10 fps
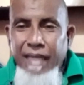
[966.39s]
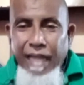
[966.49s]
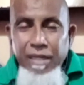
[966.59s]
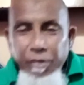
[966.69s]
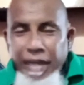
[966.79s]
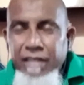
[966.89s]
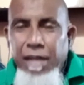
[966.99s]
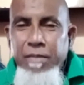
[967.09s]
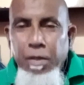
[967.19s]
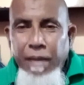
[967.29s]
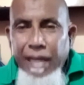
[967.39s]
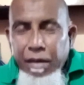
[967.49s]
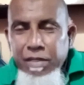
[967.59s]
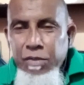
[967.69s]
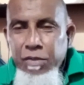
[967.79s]
and the rain come down while
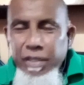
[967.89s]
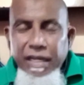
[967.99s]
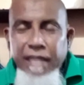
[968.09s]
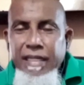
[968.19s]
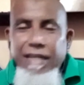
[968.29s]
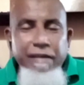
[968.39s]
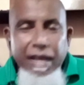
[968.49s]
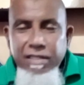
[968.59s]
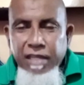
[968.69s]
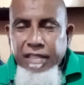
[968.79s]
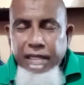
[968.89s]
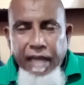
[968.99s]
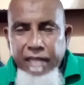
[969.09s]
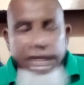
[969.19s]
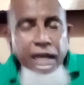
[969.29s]
I was going at it and the grass cutting
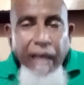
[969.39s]
nice,